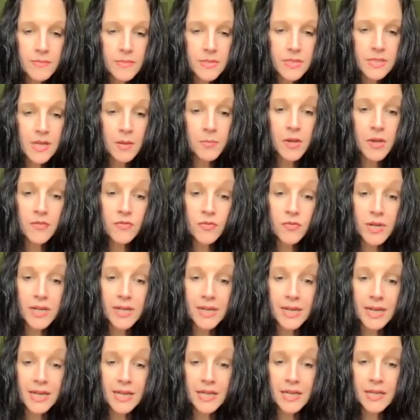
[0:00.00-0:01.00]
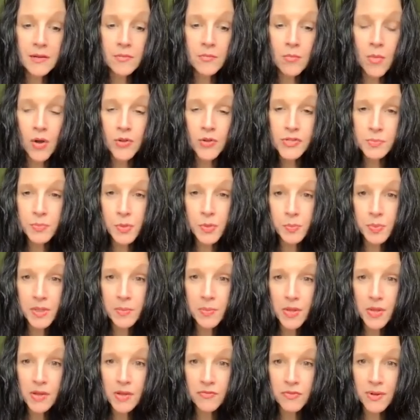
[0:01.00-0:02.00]
some have written in, multiple
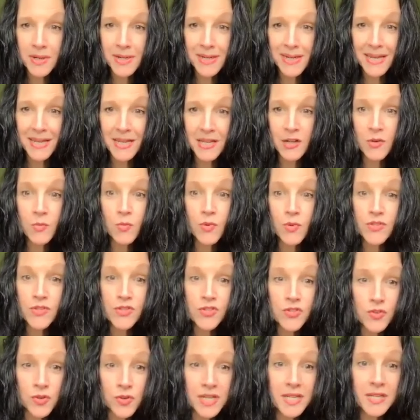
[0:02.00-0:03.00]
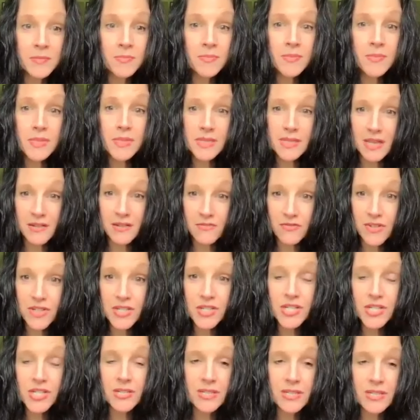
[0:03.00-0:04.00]
people have written in with dreams and
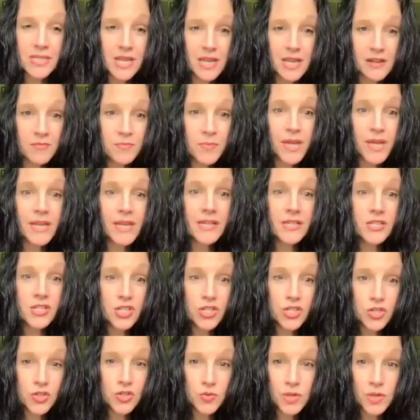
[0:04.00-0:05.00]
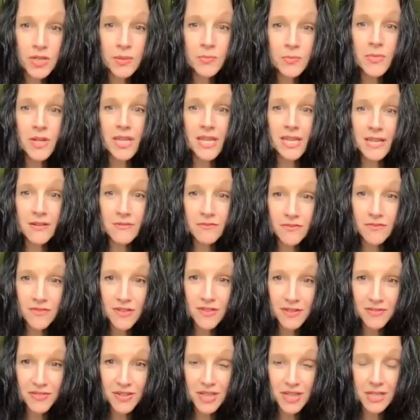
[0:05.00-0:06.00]
visions that have been extremely
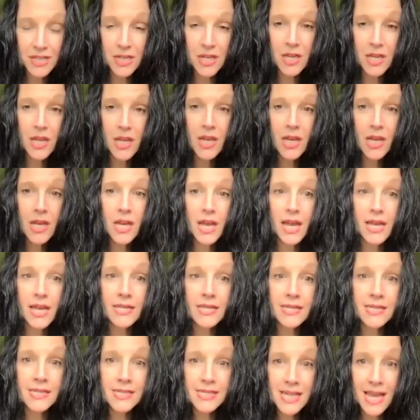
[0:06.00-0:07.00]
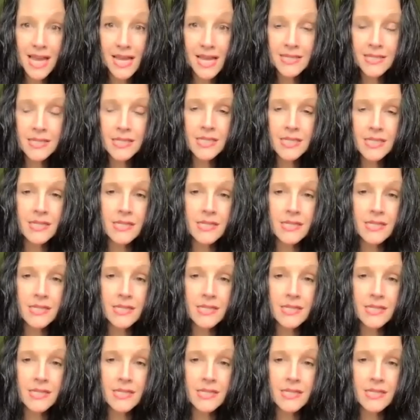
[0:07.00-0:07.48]
vivid and intense.